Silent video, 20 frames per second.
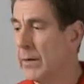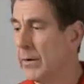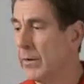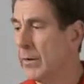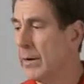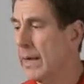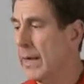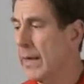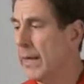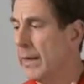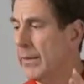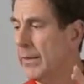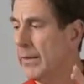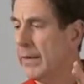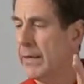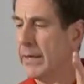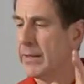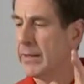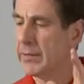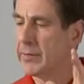You know,
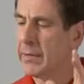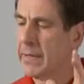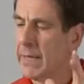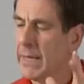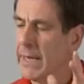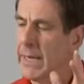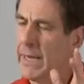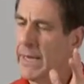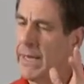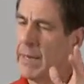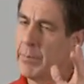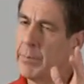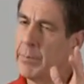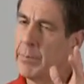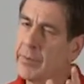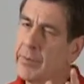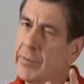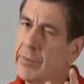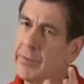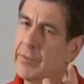it's in
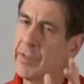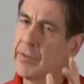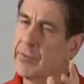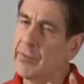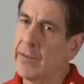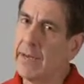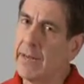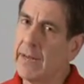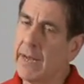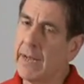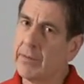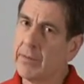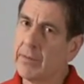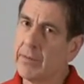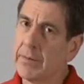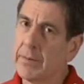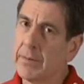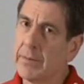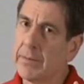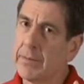business they say it
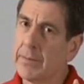as